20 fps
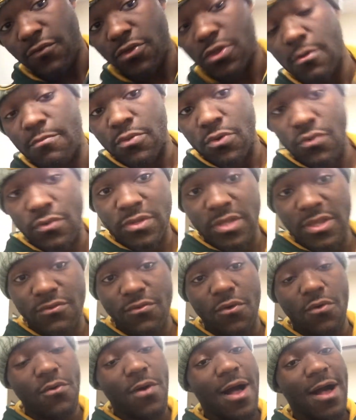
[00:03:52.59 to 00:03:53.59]
for the boot
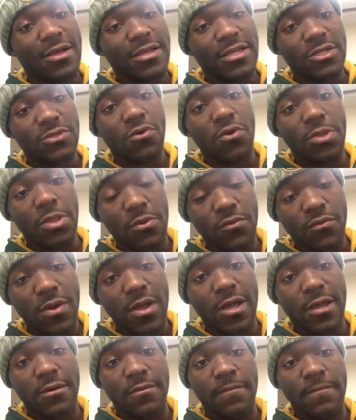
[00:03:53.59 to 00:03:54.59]
while he's on the
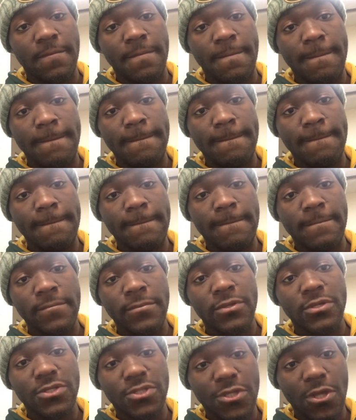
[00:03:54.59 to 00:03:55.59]
run.
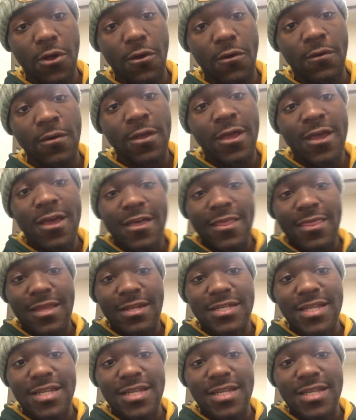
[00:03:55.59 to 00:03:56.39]
So the